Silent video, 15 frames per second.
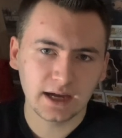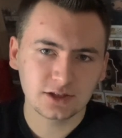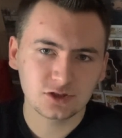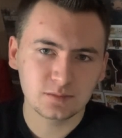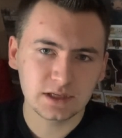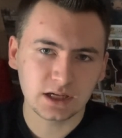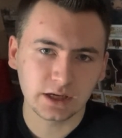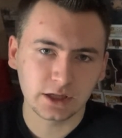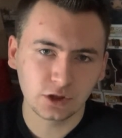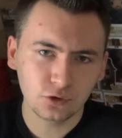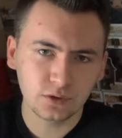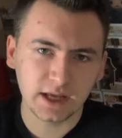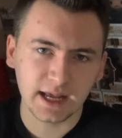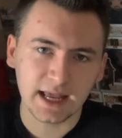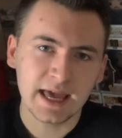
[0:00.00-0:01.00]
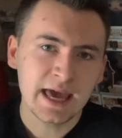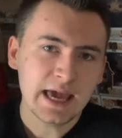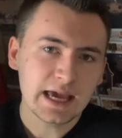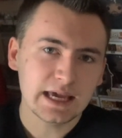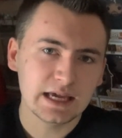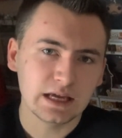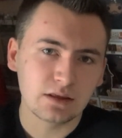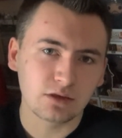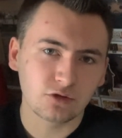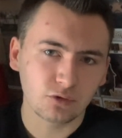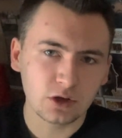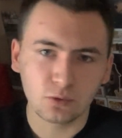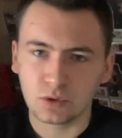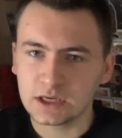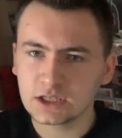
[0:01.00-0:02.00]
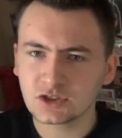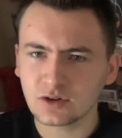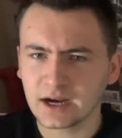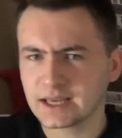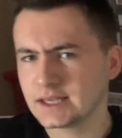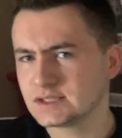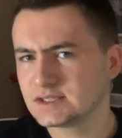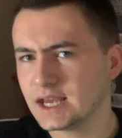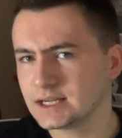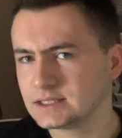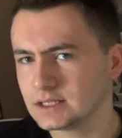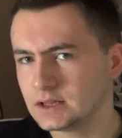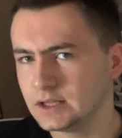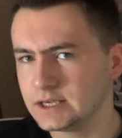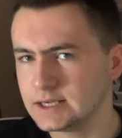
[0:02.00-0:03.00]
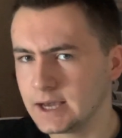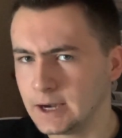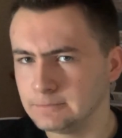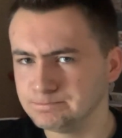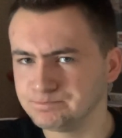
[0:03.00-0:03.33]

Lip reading: to be concluding in 3 weeks, or I guess technically,